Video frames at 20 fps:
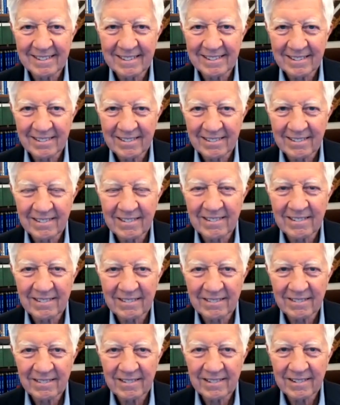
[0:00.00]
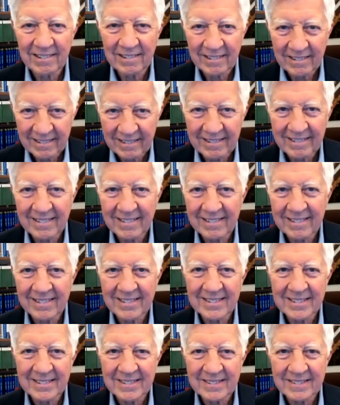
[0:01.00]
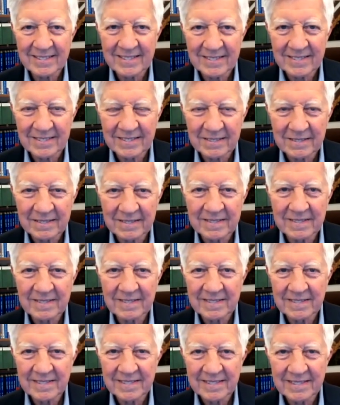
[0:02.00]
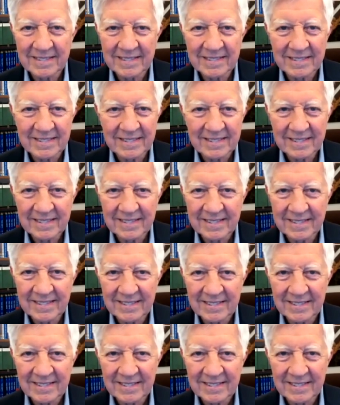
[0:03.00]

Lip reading: (silent)